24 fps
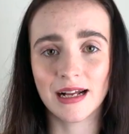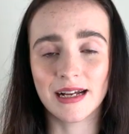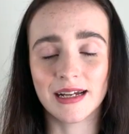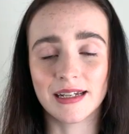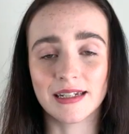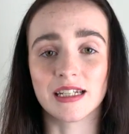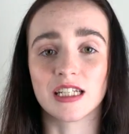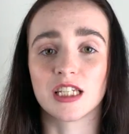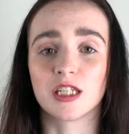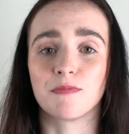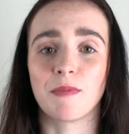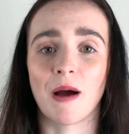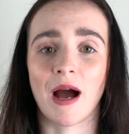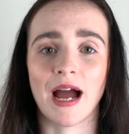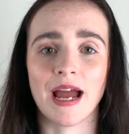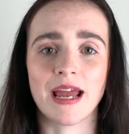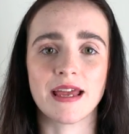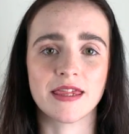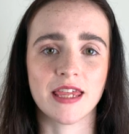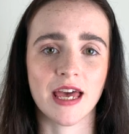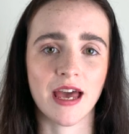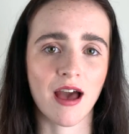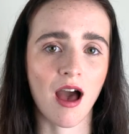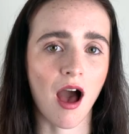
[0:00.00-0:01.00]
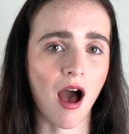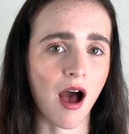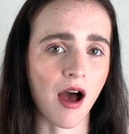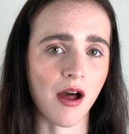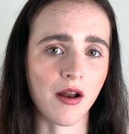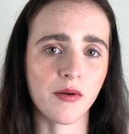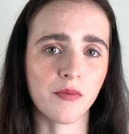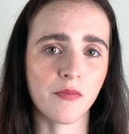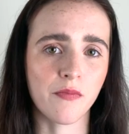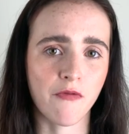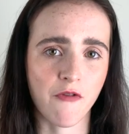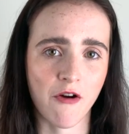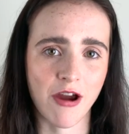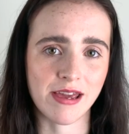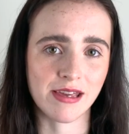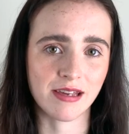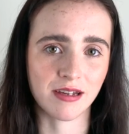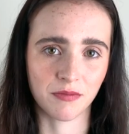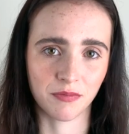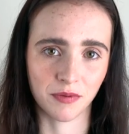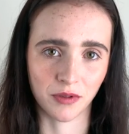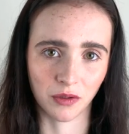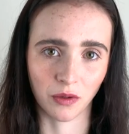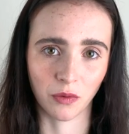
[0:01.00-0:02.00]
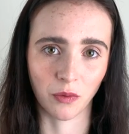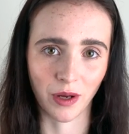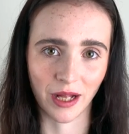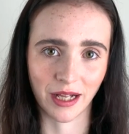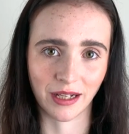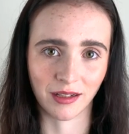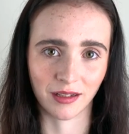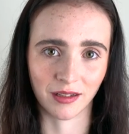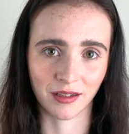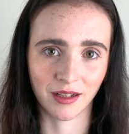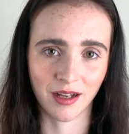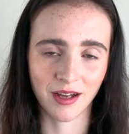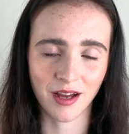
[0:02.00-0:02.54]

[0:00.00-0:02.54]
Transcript: Despite their unbreakable will,